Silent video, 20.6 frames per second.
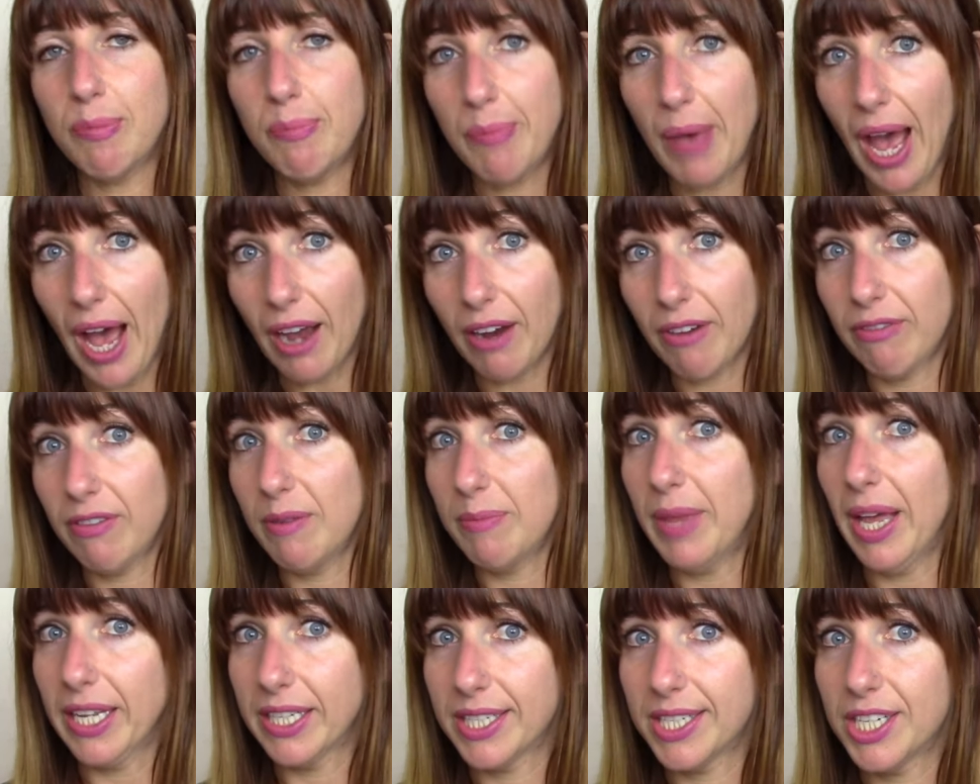back from
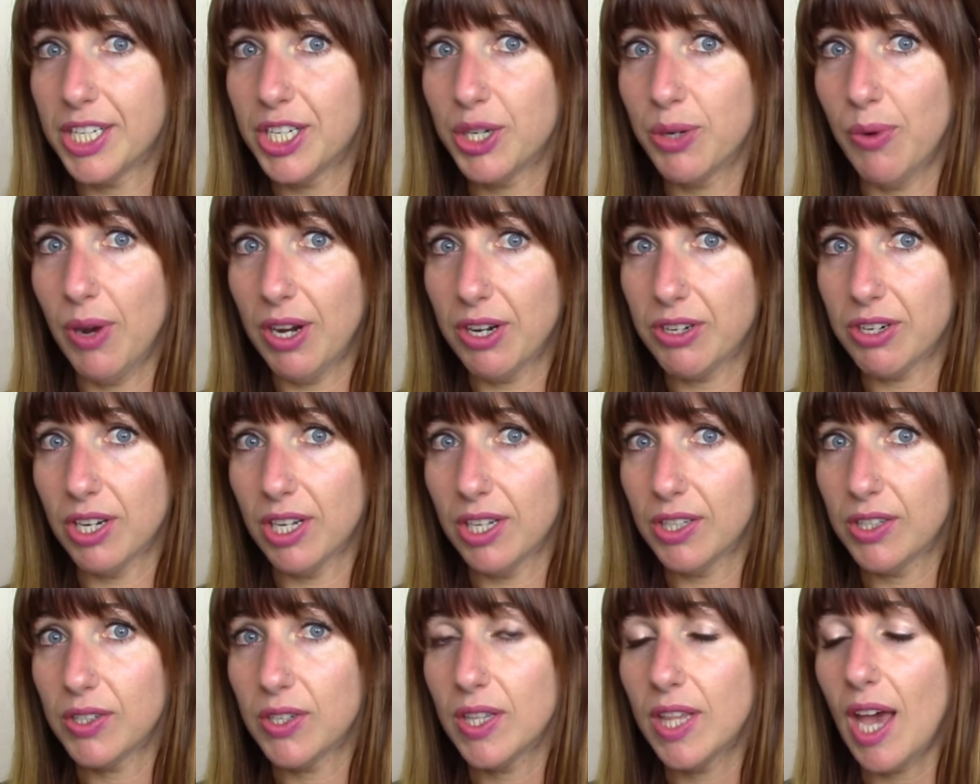that
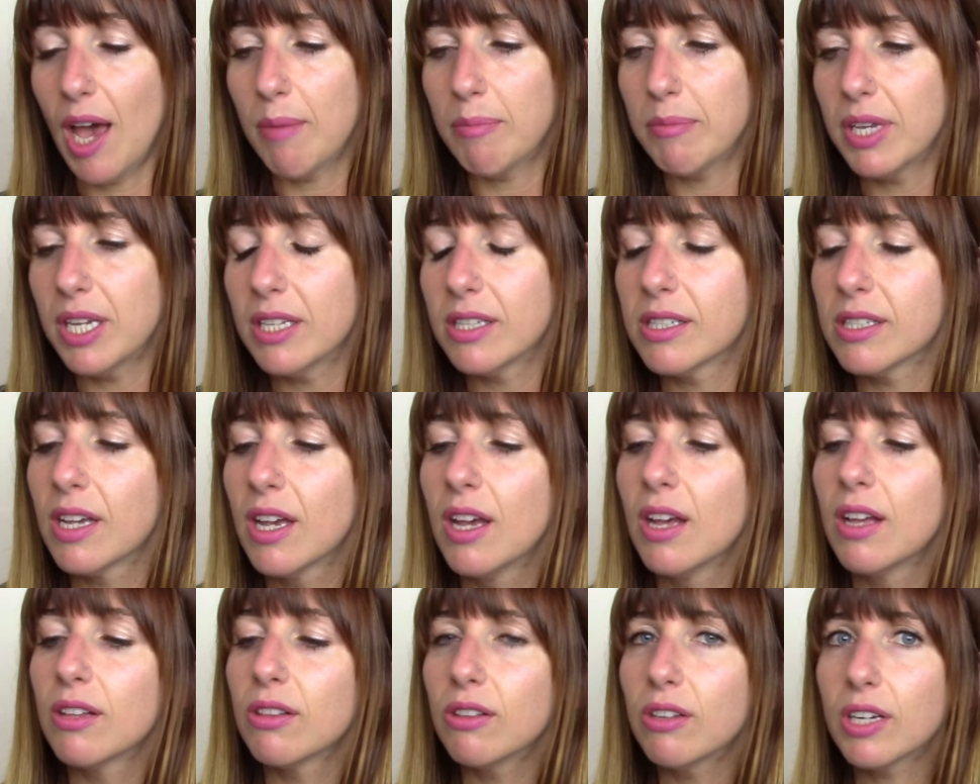situation. So that means
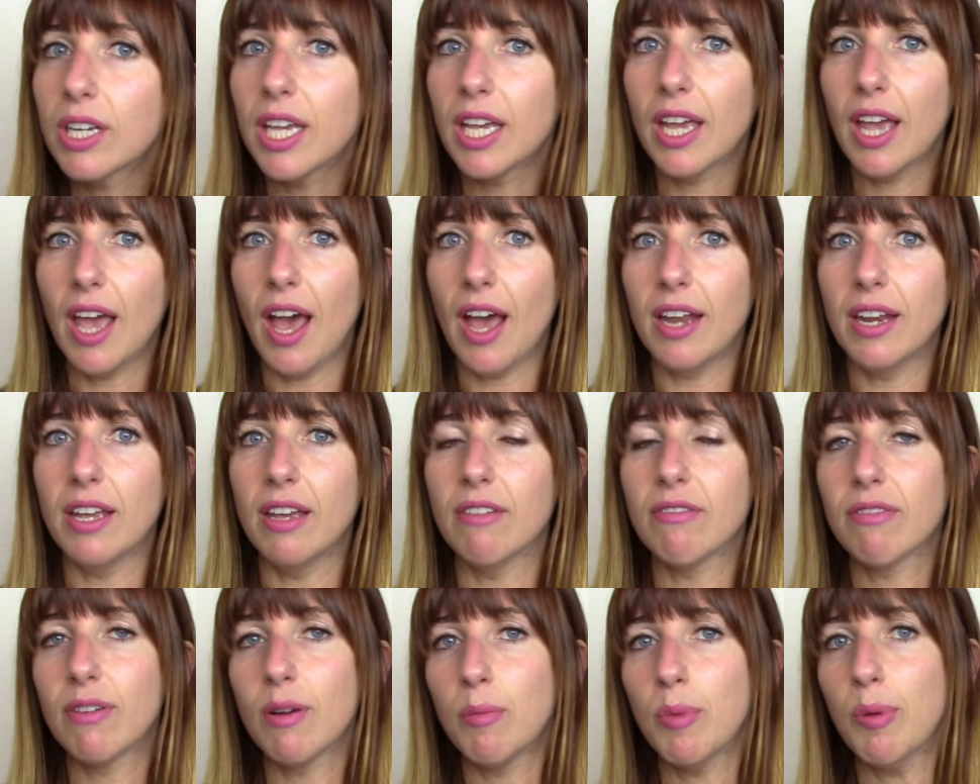looking at it
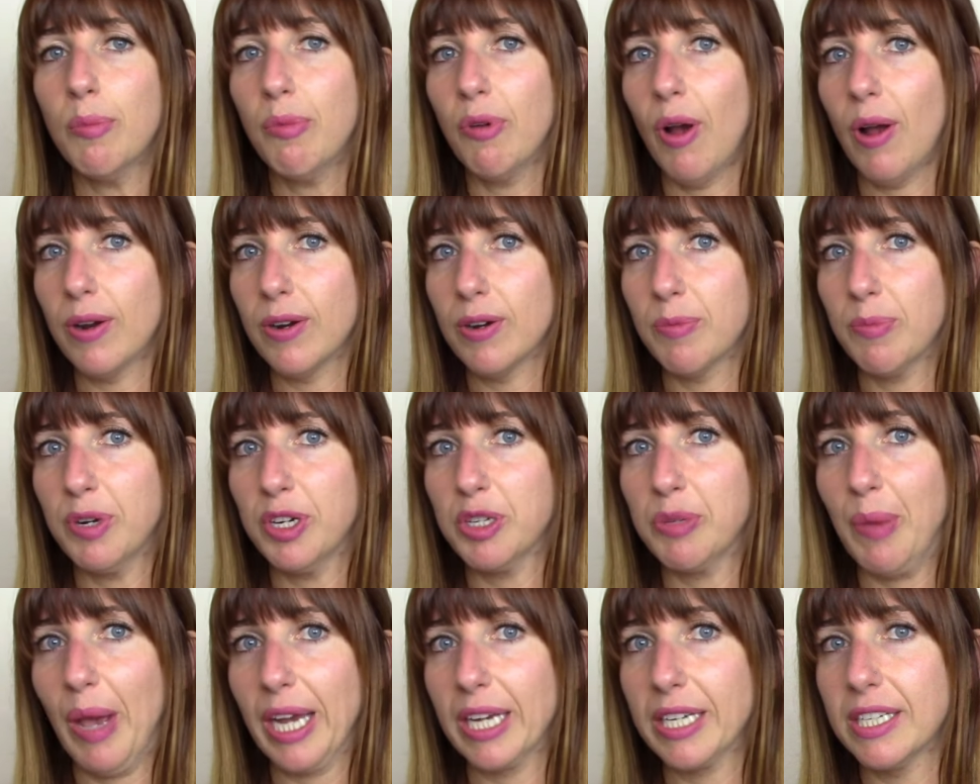from a broader
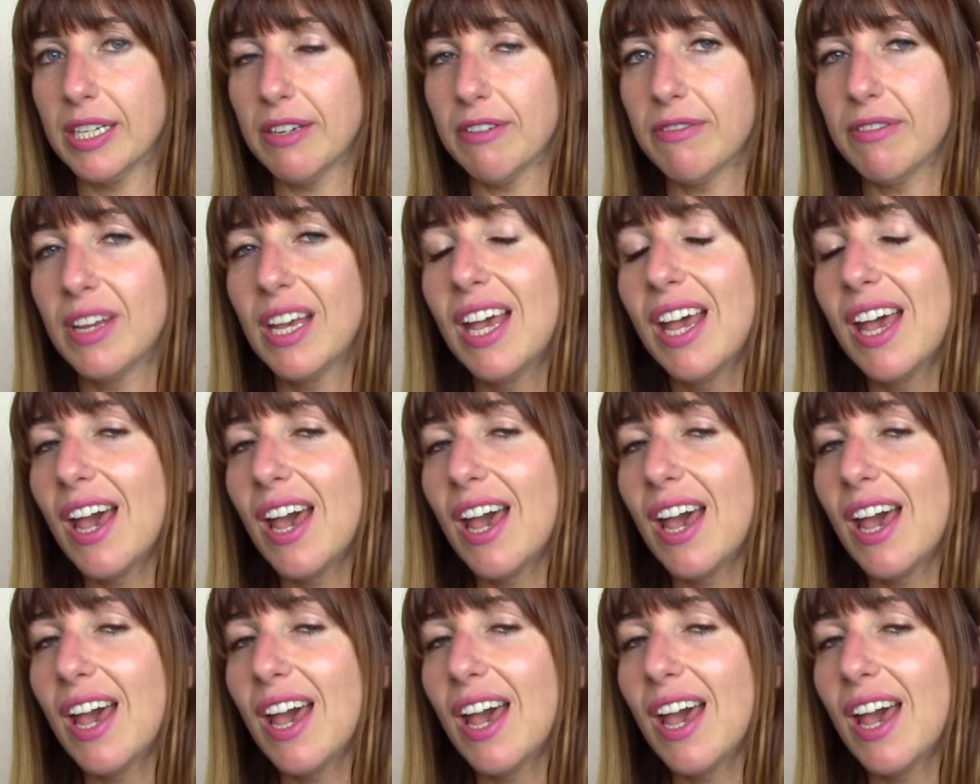perspective.